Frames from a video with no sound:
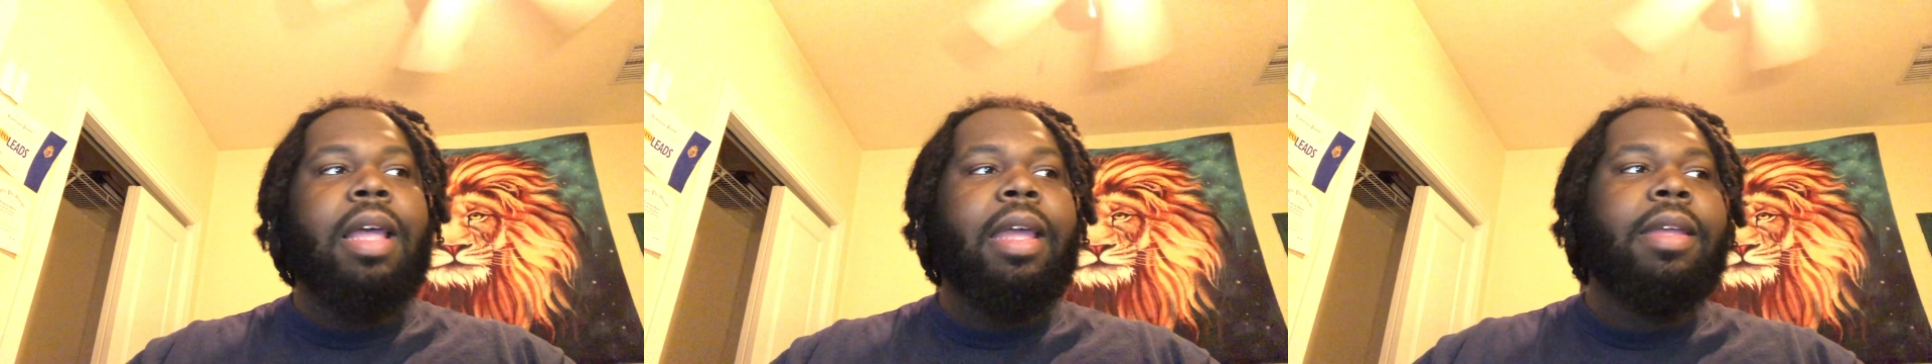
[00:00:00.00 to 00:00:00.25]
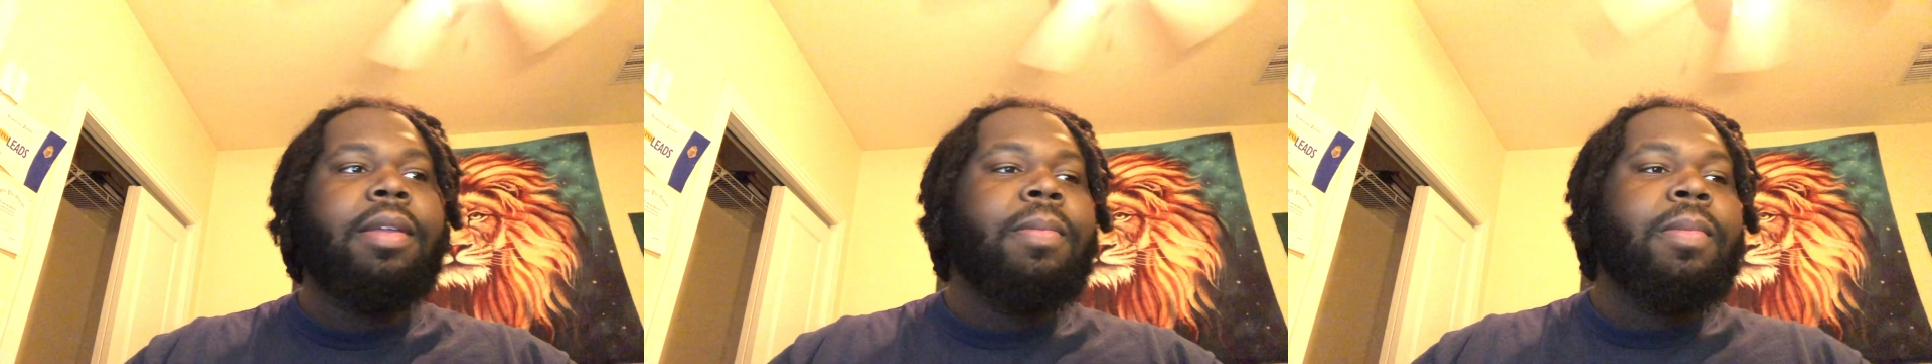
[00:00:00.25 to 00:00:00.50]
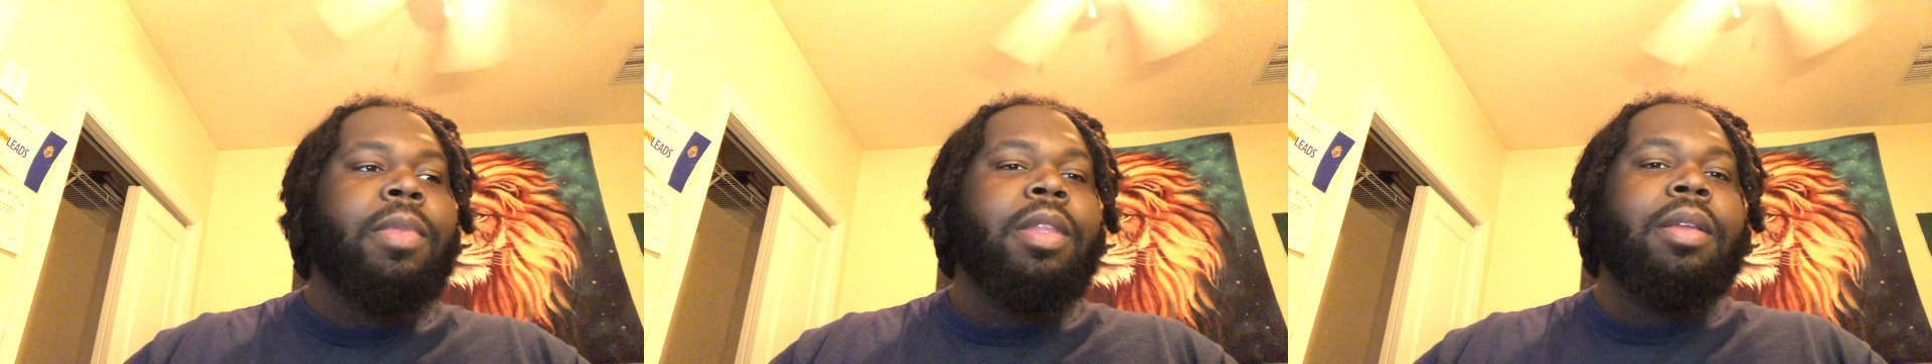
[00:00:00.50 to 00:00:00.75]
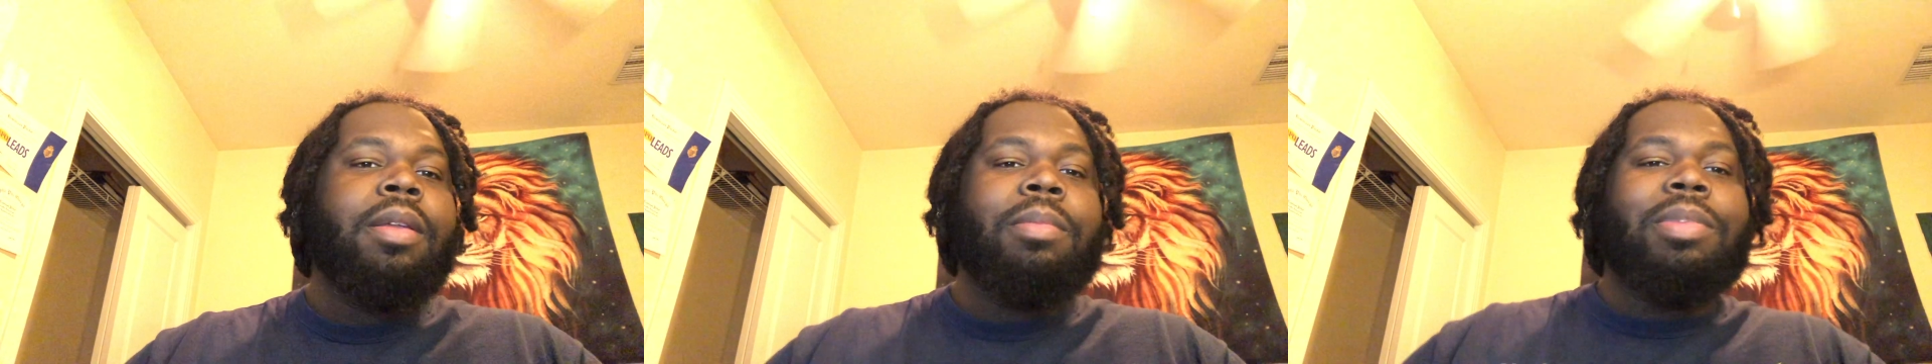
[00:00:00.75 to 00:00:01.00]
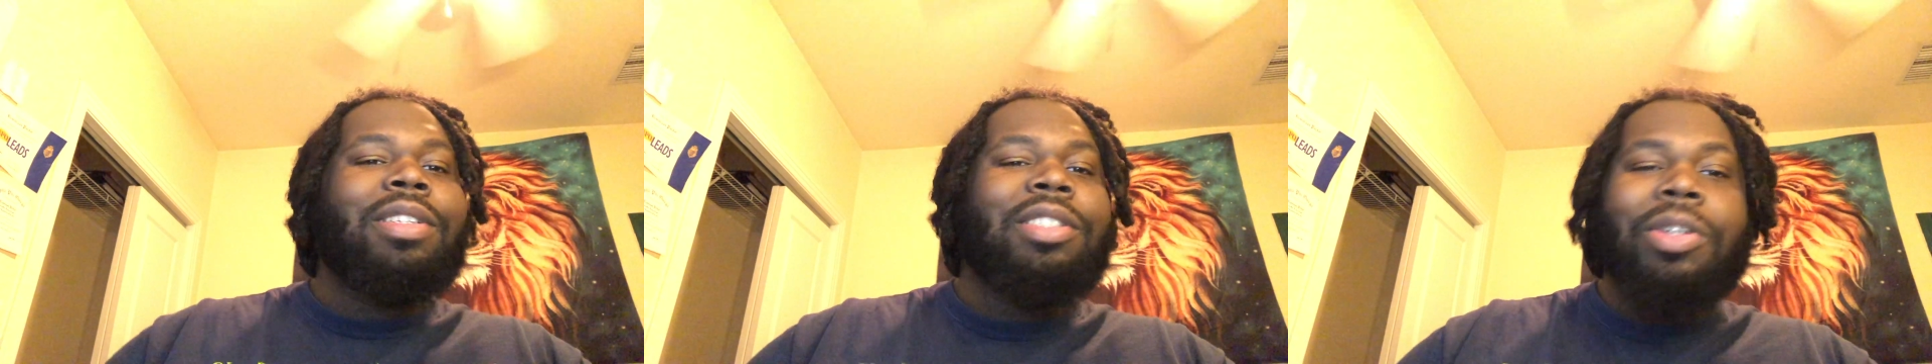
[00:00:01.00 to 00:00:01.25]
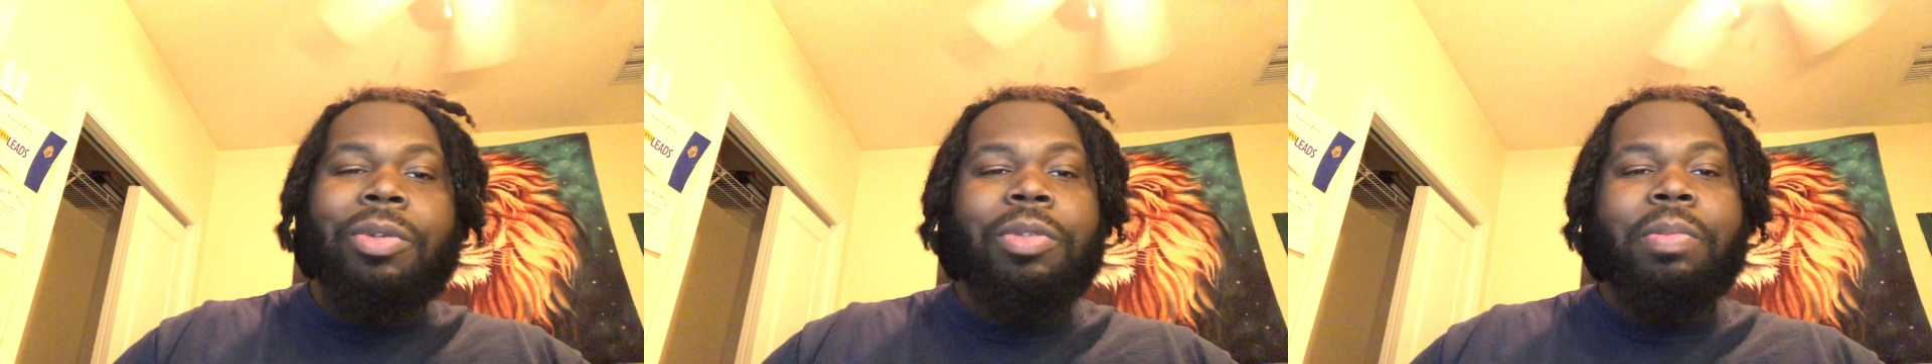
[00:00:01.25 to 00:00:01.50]
like put the
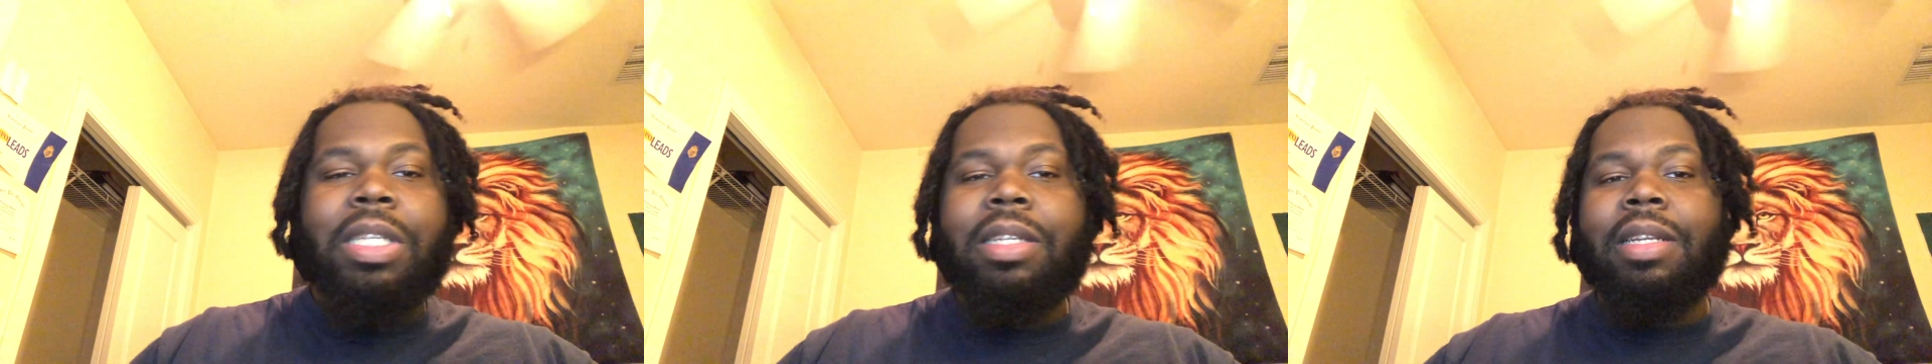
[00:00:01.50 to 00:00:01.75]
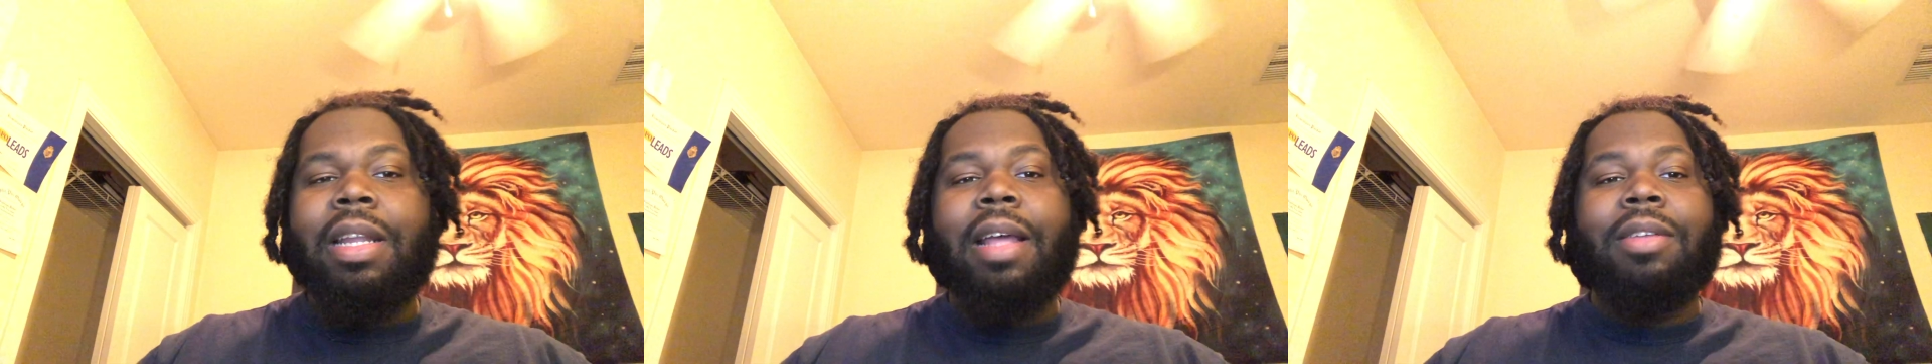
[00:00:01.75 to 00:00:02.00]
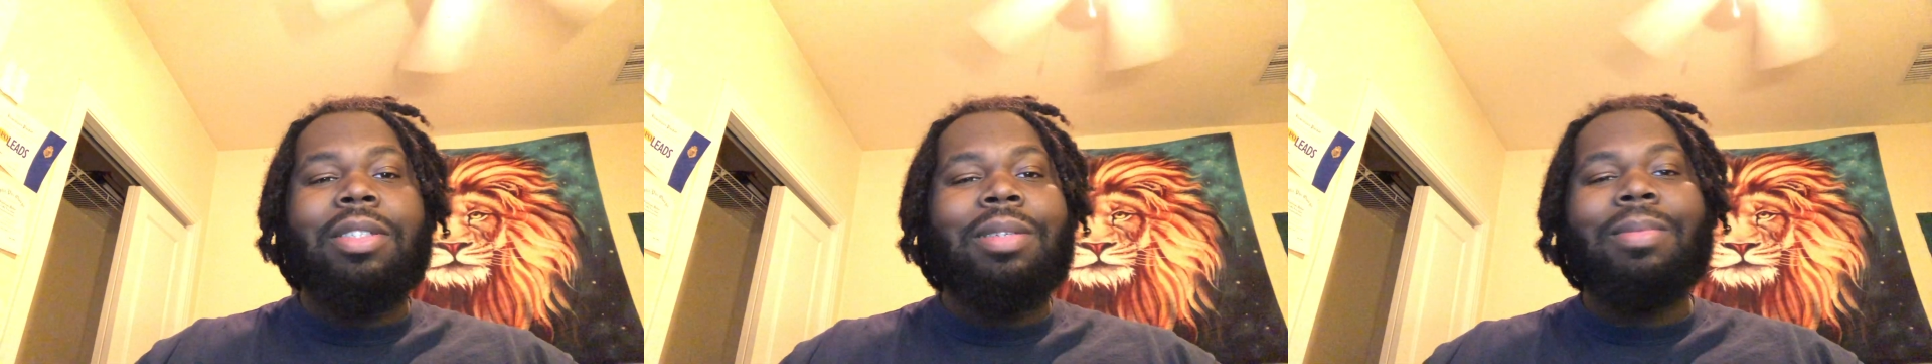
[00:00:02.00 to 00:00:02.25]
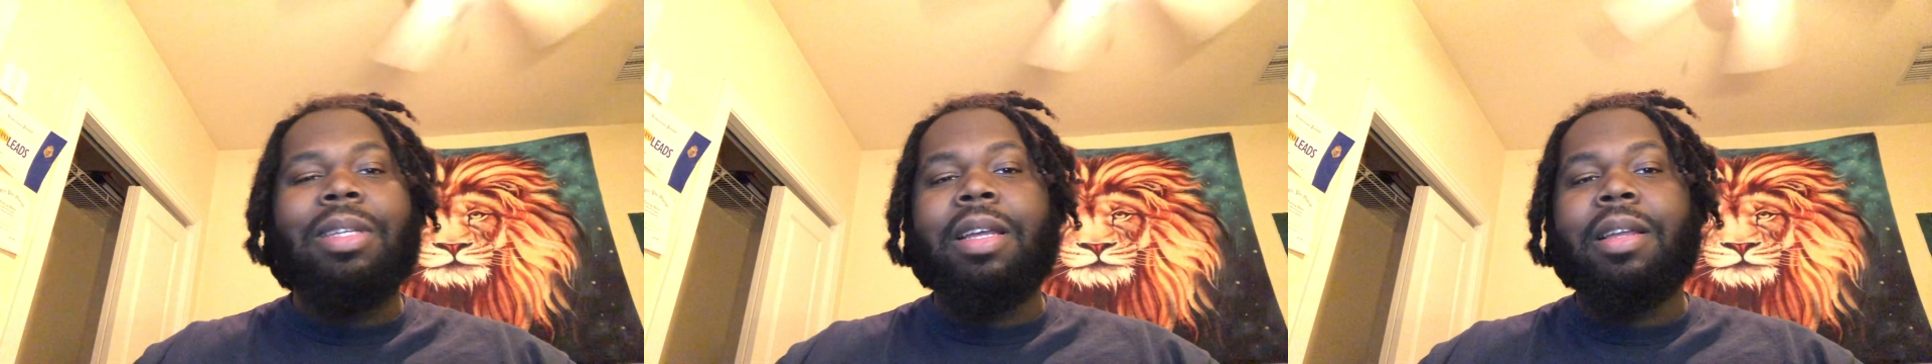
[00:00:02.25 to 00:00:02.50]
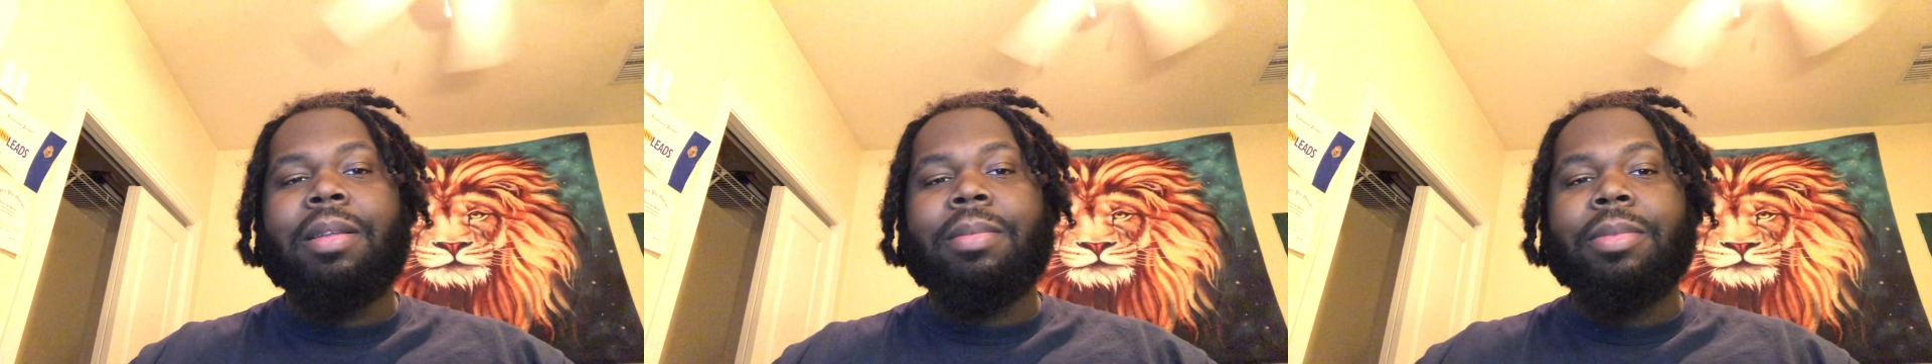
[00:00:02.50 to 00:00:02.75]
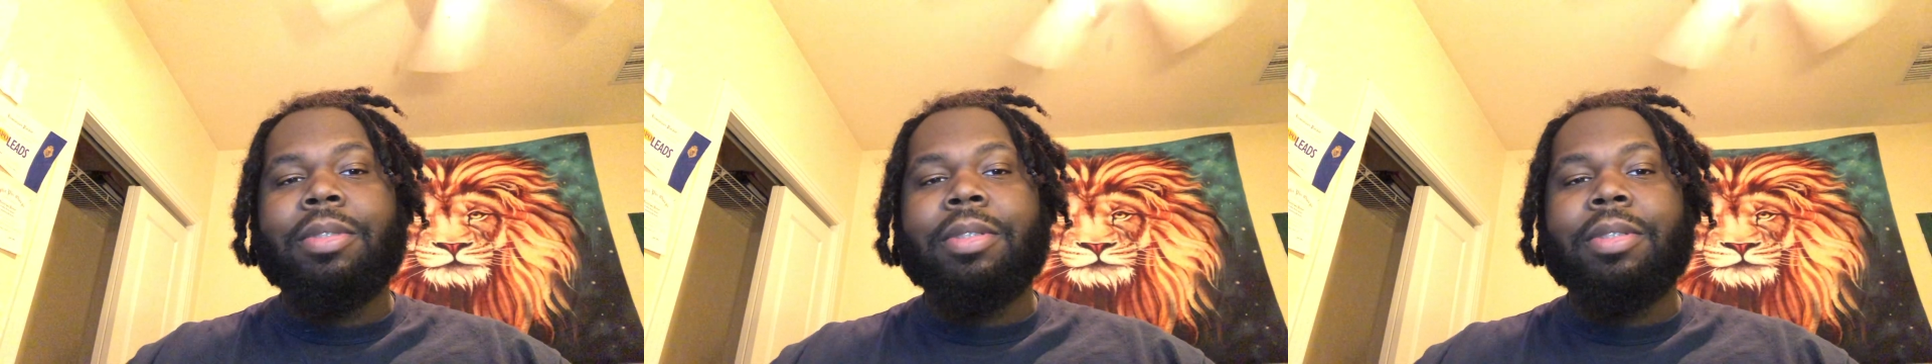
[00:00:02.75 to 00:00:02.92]
social media down sometimes.